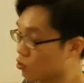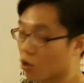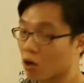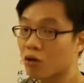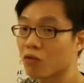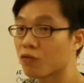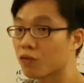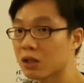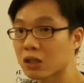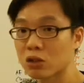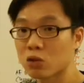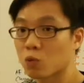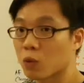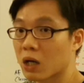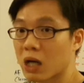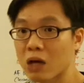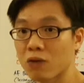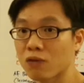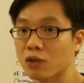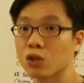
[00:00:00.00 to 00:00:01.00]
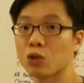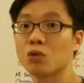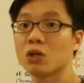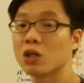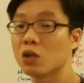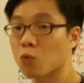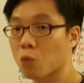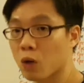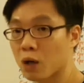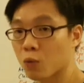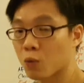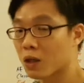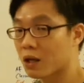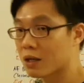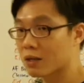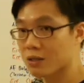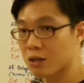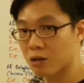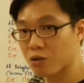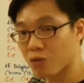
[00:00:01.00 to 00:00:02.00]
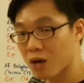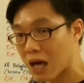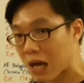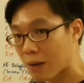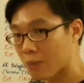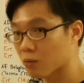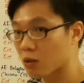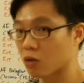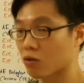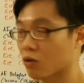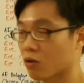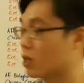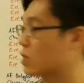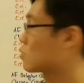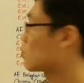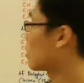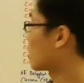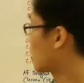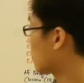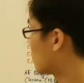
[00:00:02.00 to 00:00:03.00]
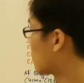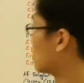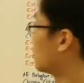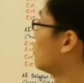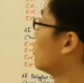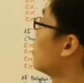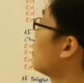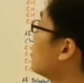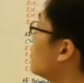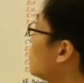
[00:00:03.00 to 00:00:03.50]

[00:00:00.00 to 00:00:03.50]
you convert it to whatever unit you want, whether it's a gram, grains, whatever.